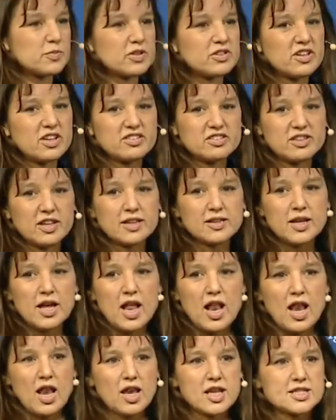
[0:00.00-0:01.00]
And they said,
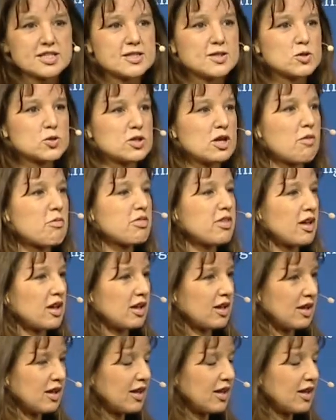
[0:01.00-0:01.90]
let's do something.